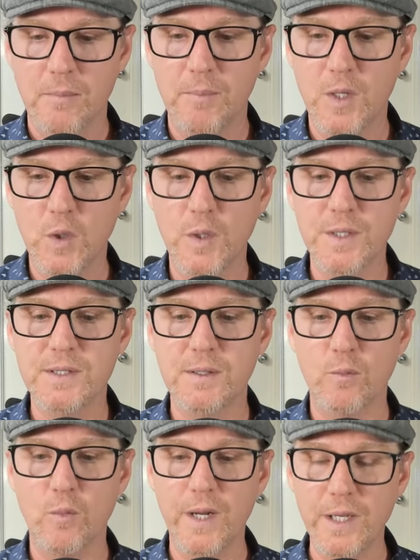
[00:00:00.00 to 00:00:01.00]
because
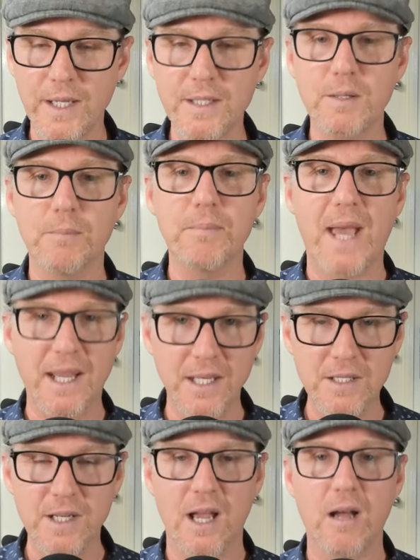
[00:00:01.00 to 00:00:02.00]
we need to
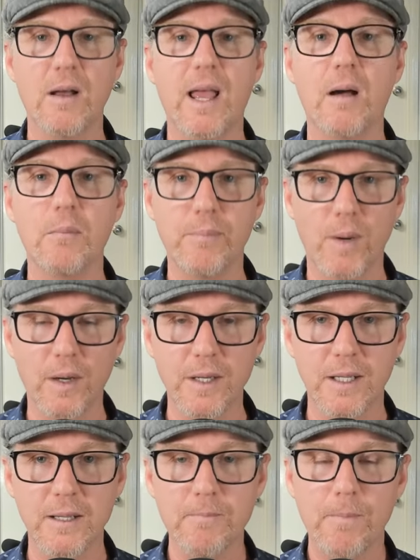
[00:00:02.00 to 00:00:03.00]
manage our, our
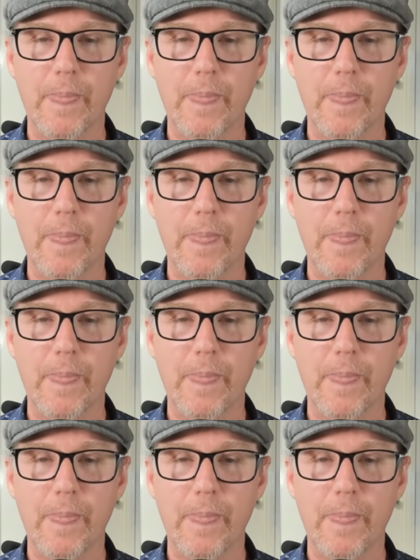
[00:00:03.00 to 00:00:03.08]
body.